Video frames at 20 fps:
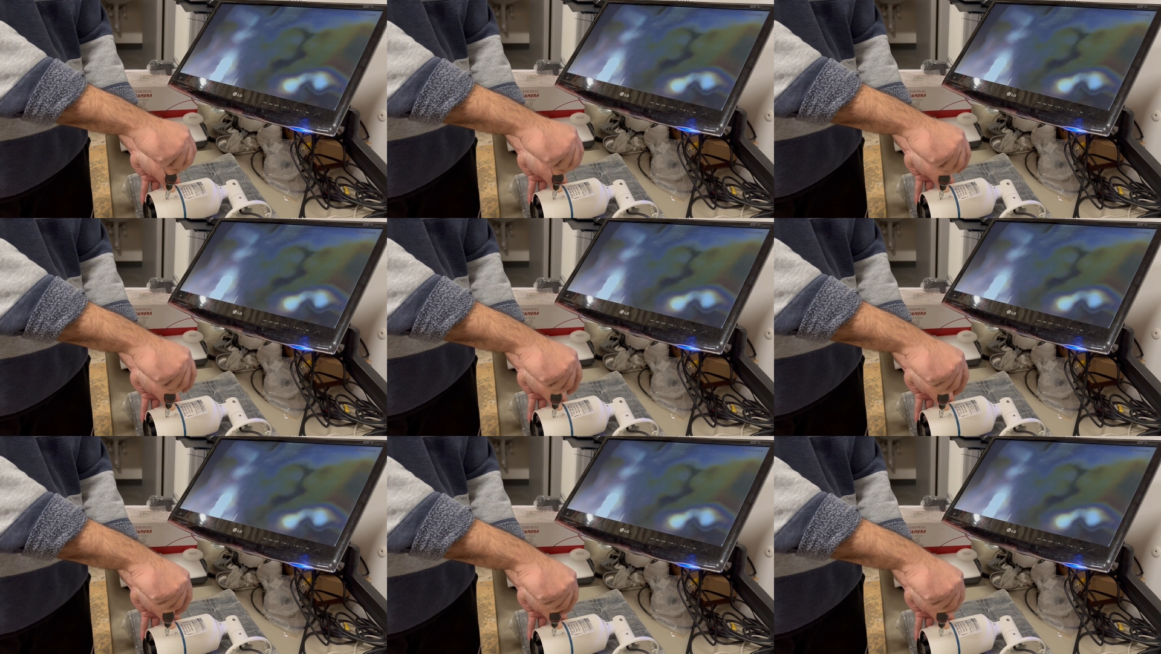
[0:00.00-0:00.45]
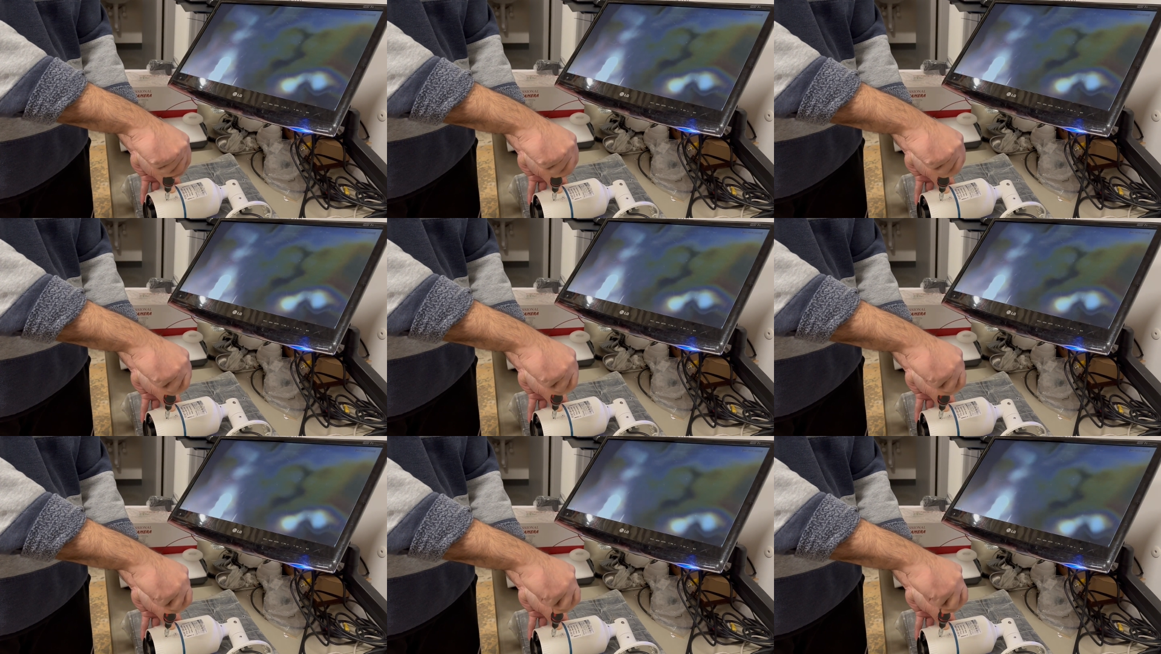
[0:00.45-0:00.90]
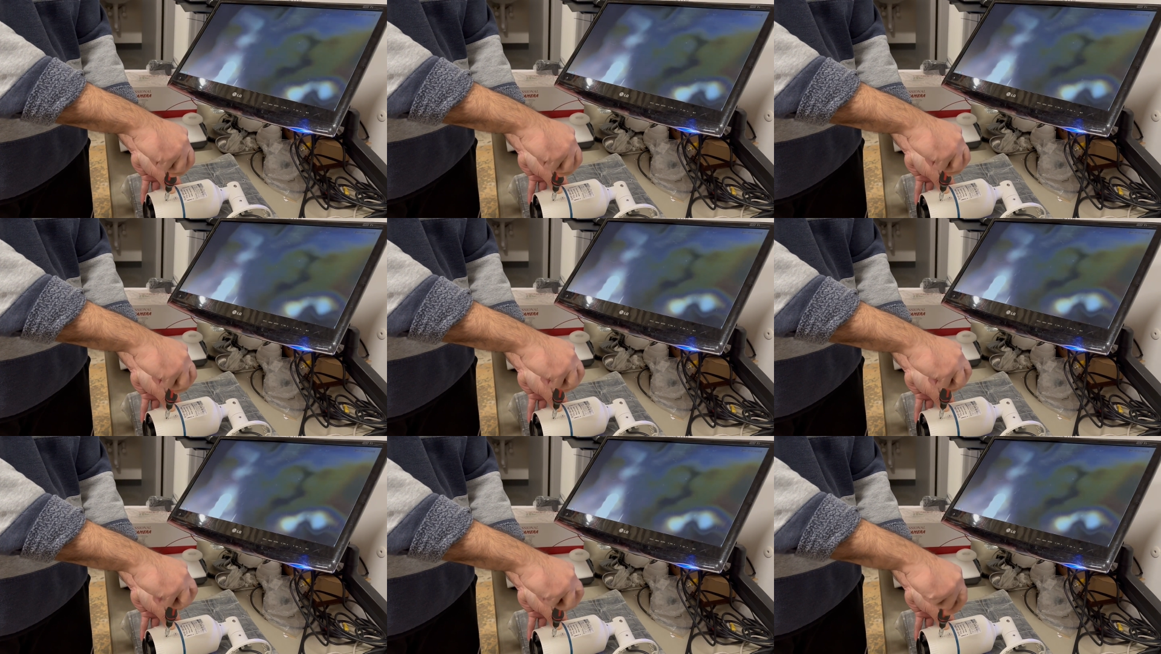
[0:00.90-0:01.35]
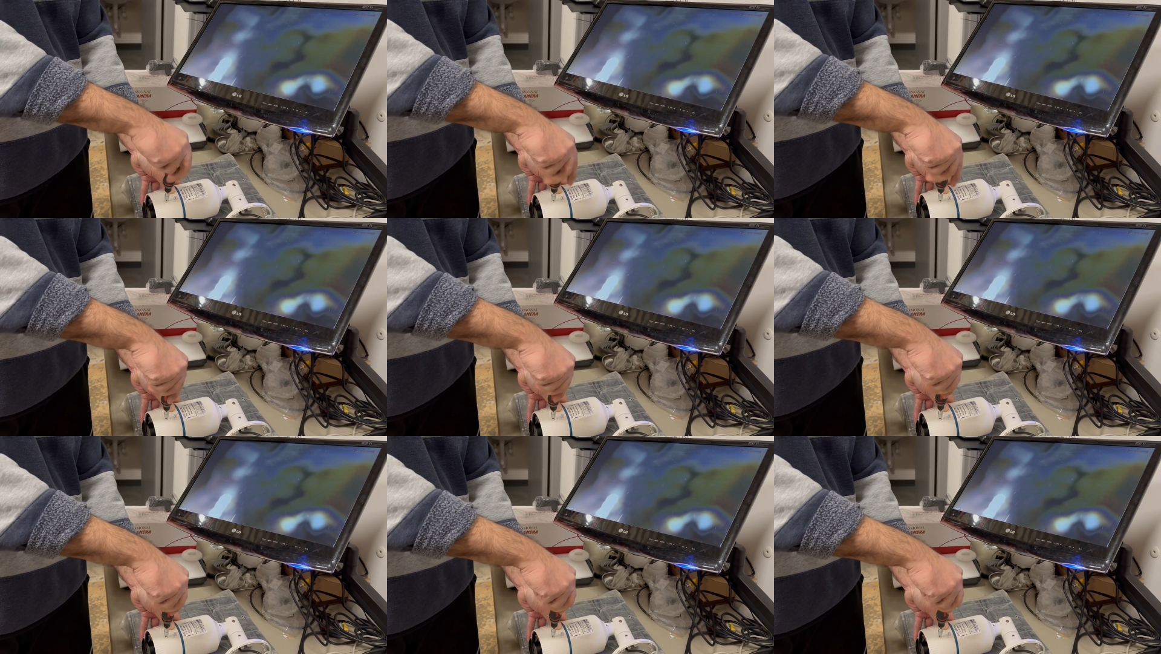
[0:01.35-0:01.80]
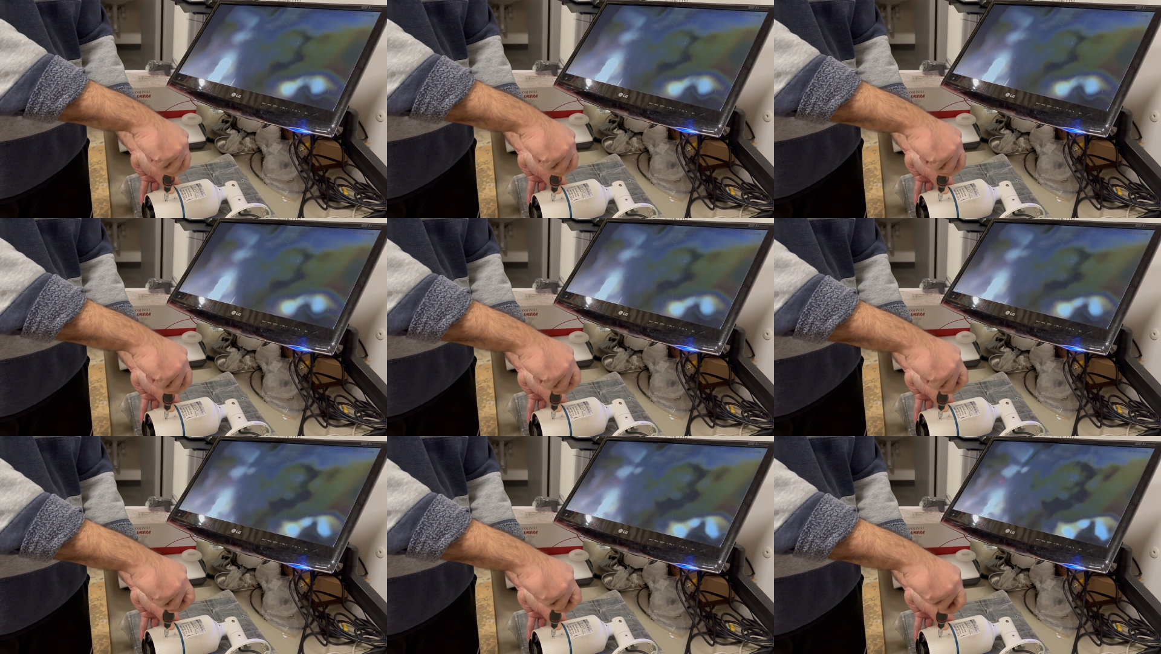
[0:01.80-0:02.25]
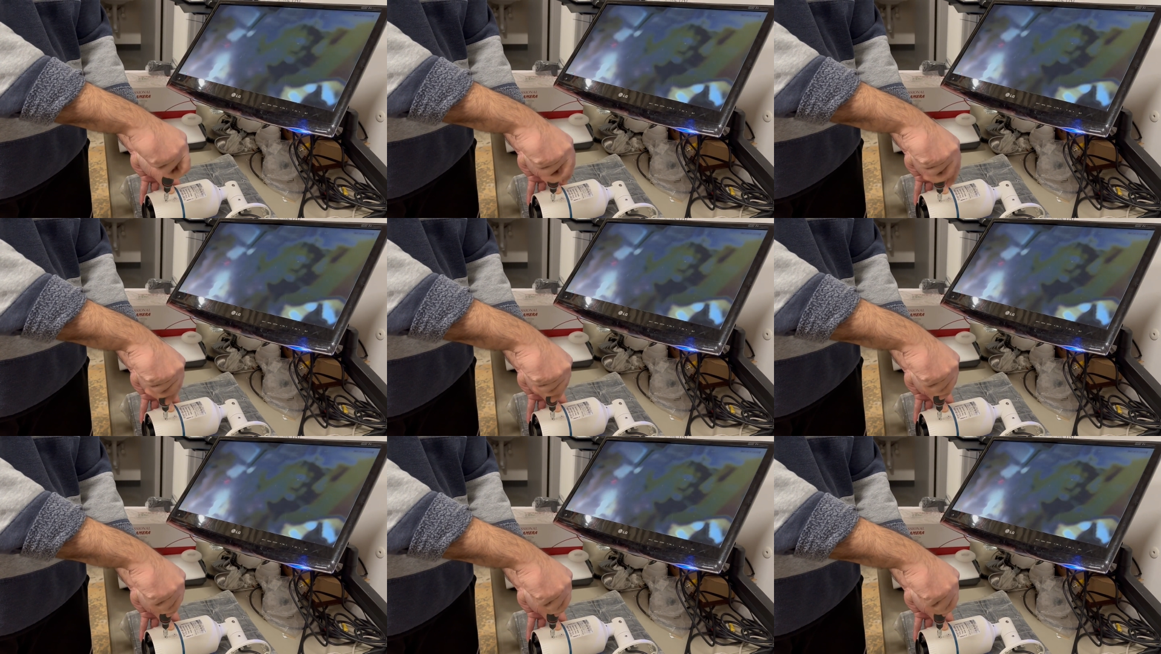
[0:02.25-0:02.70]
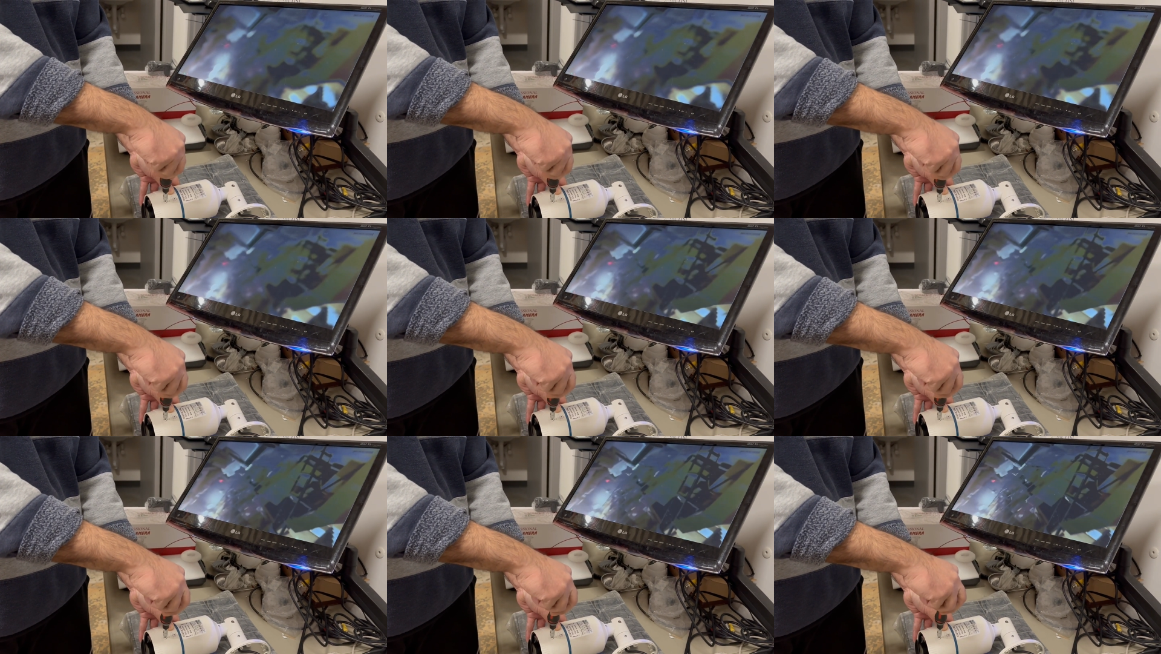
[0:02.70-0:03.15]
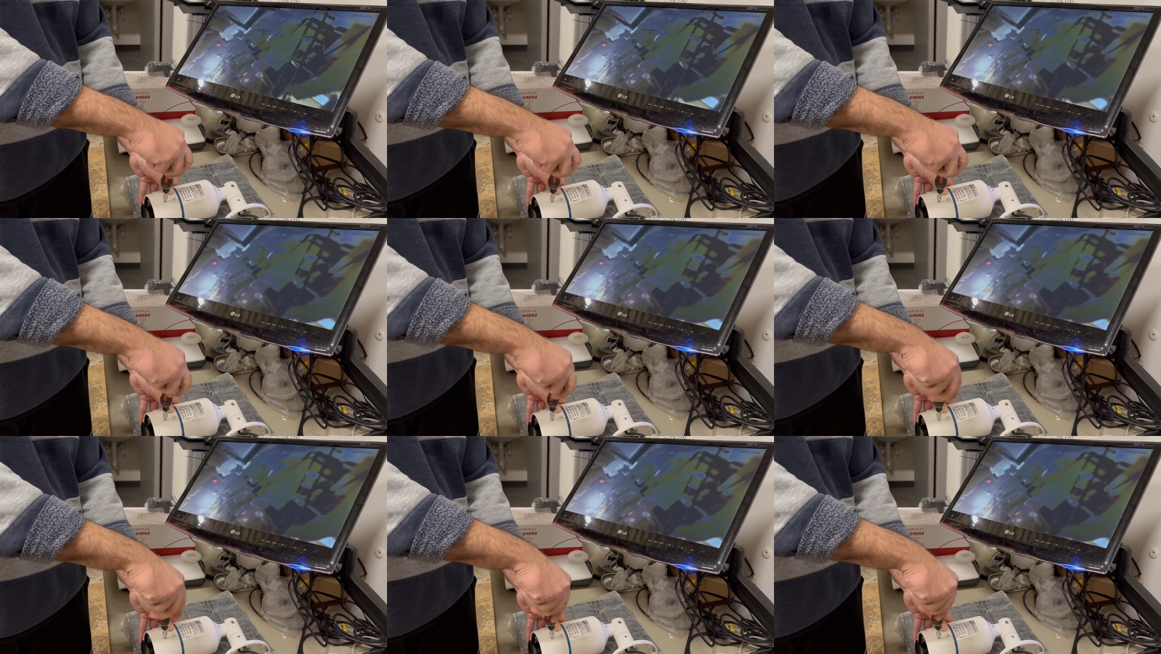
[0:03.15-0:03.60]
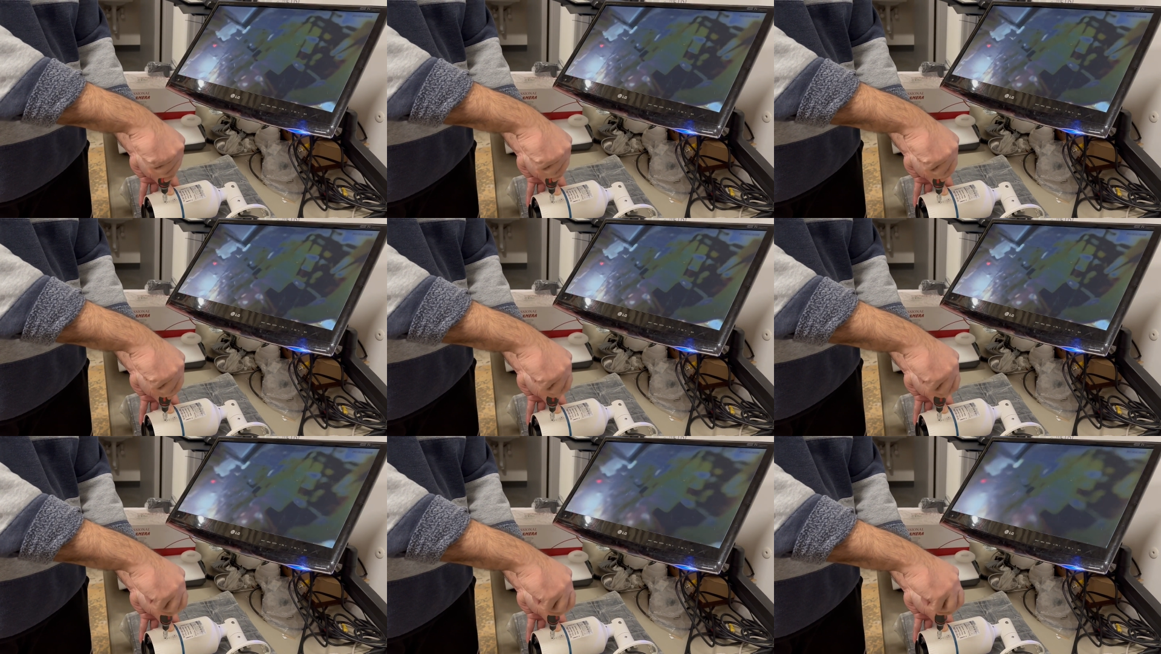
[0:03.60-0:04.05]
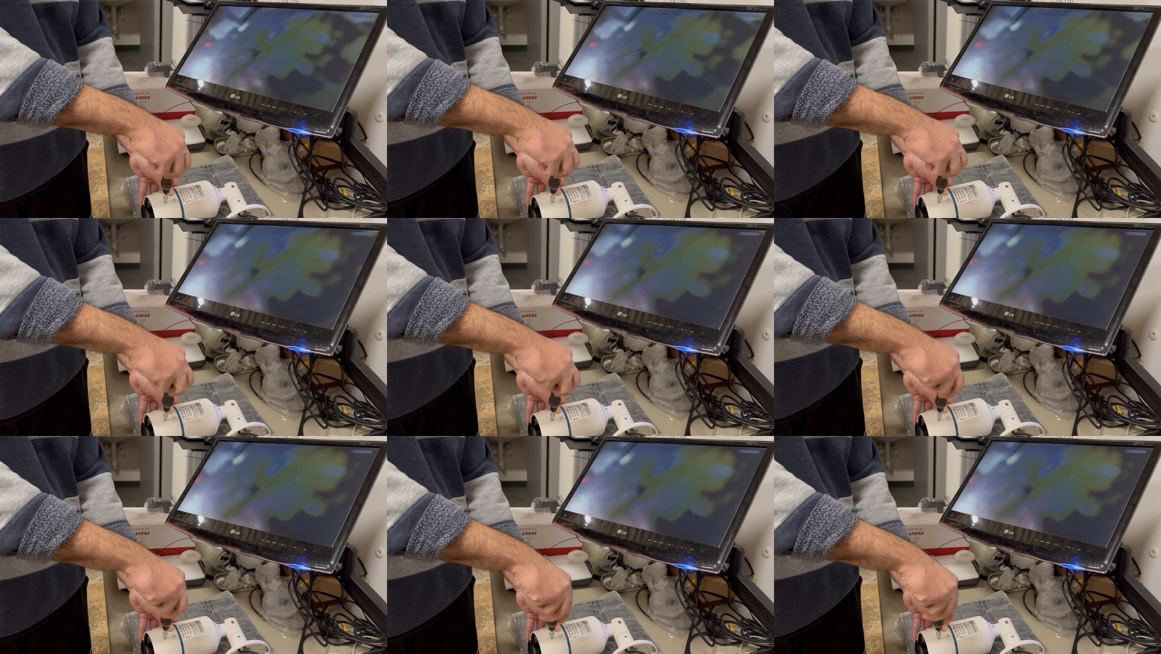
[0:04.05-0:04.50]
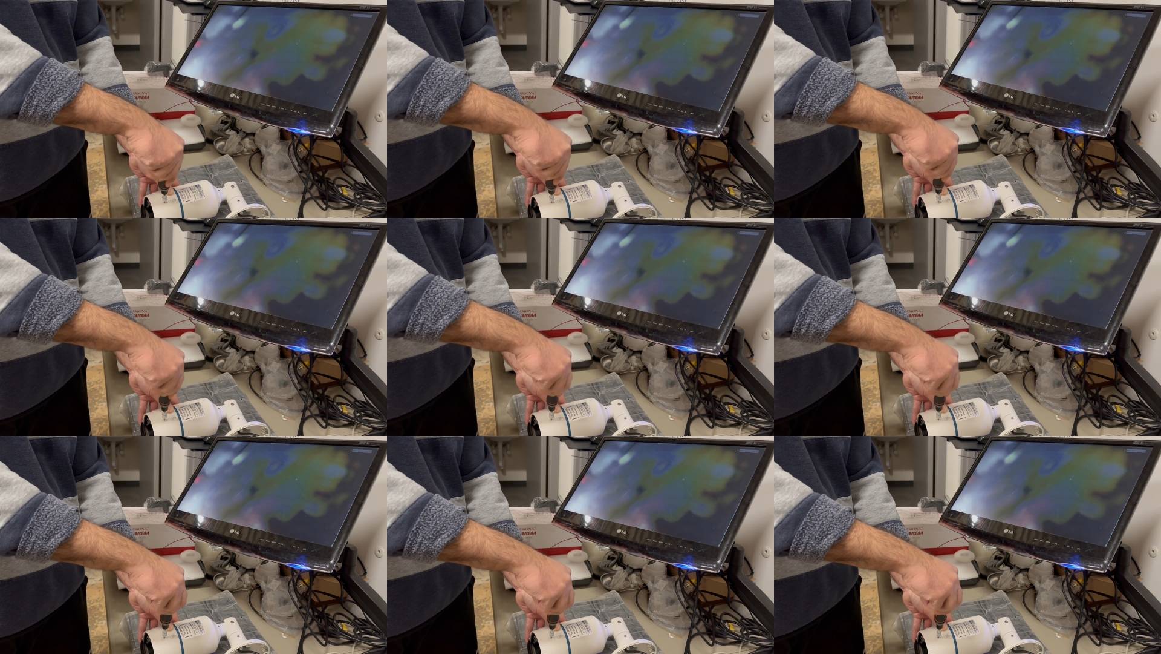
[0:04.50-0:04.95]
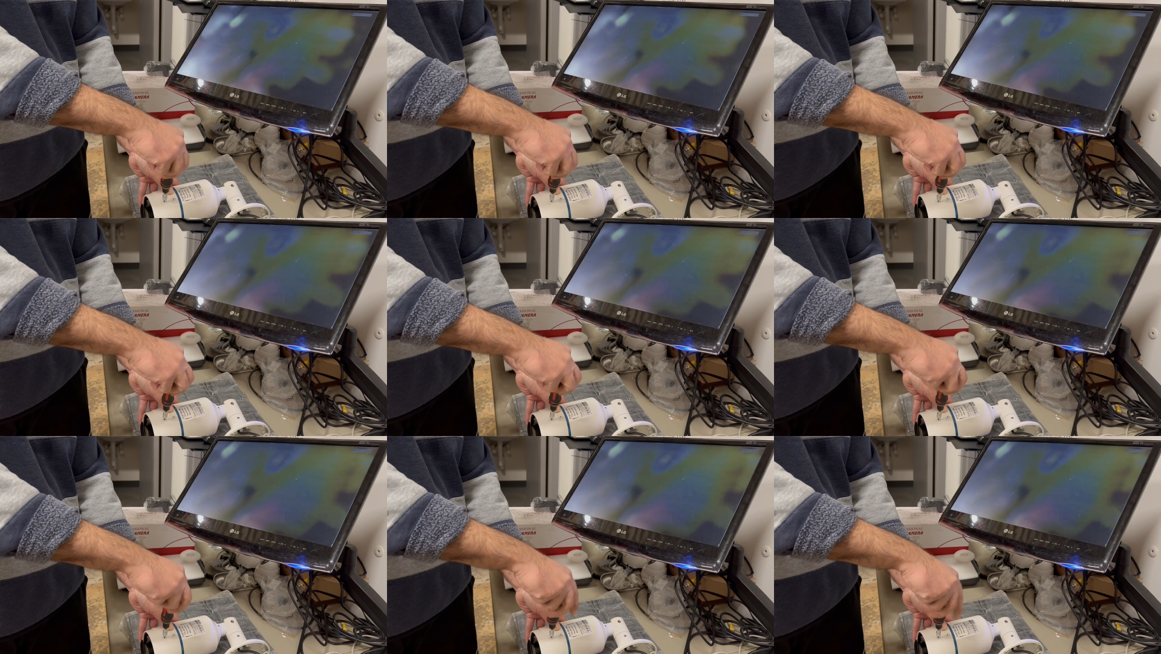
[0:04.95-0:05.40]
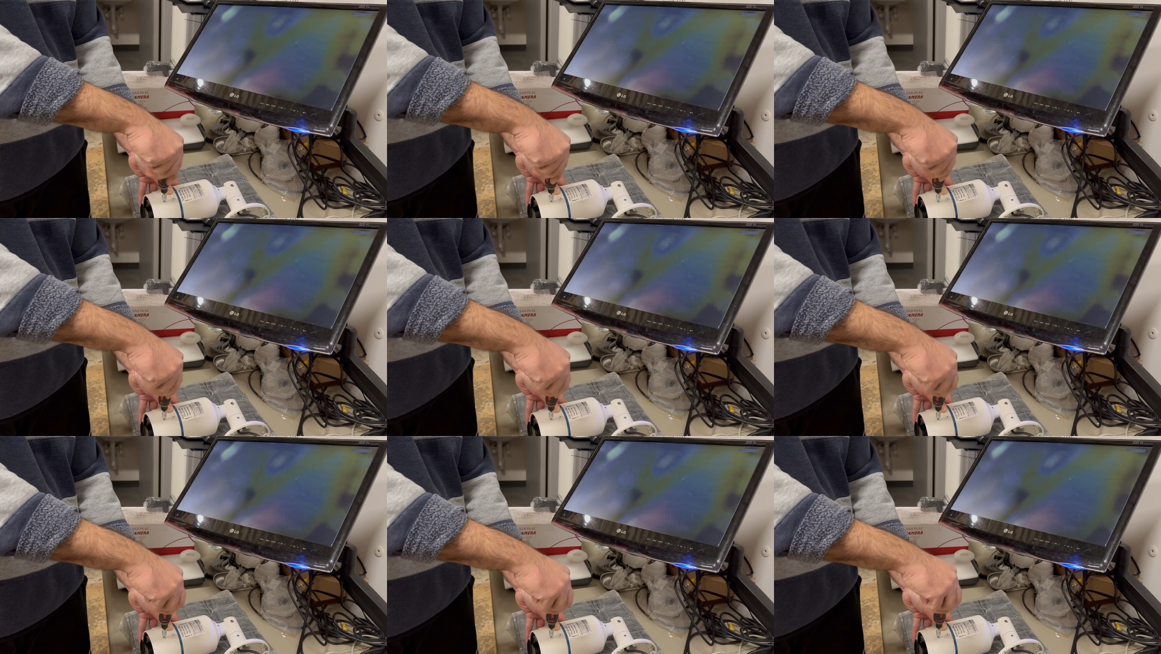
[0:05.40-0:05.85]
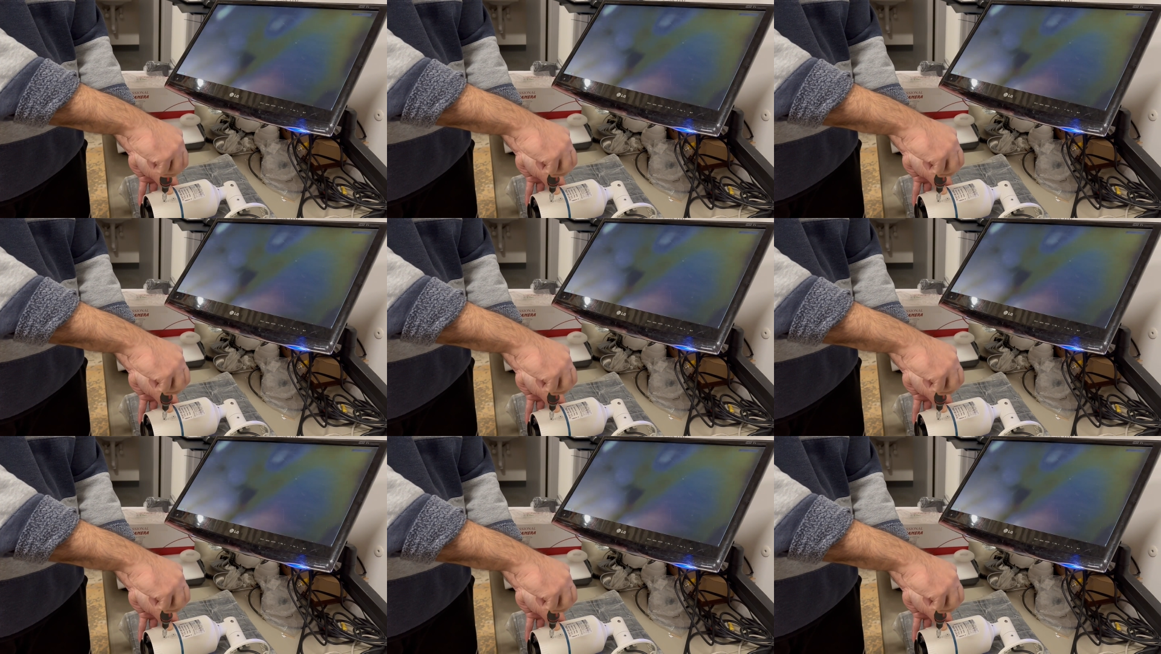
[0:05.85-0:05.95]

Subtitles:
No face is visible, so there are no lips to read.